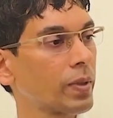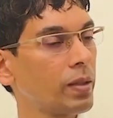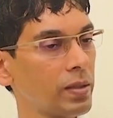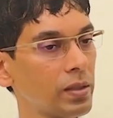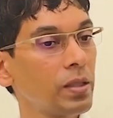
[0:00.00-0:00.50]

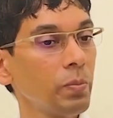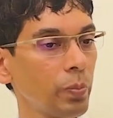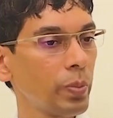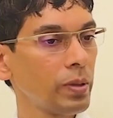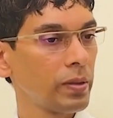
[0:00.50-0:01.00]

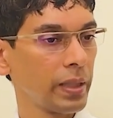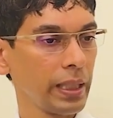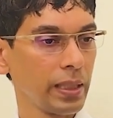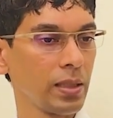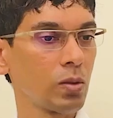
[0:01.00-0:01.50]
Simple
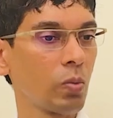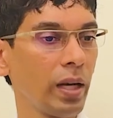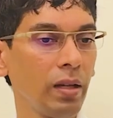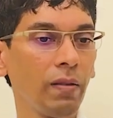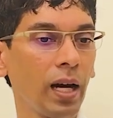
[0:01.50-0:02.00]
thing is, when
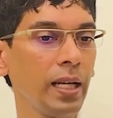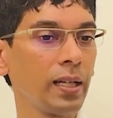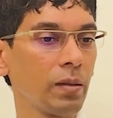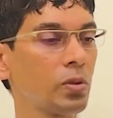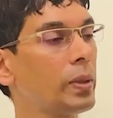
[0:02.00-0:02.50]
Diwali
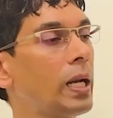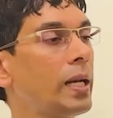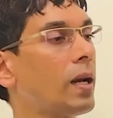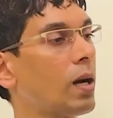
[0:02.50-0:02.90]
comes, we clean our